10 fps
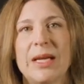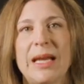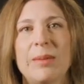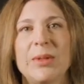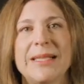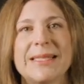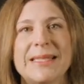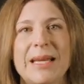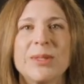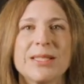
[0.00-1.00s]
enabling
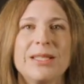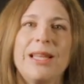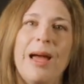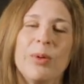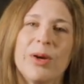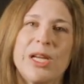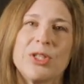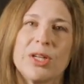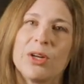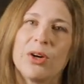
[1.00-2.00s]
seamless
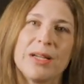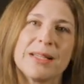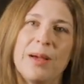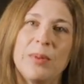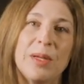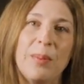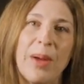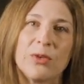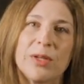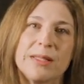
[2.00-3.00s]
collaboration across company
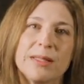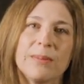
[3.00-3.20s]
boundaries.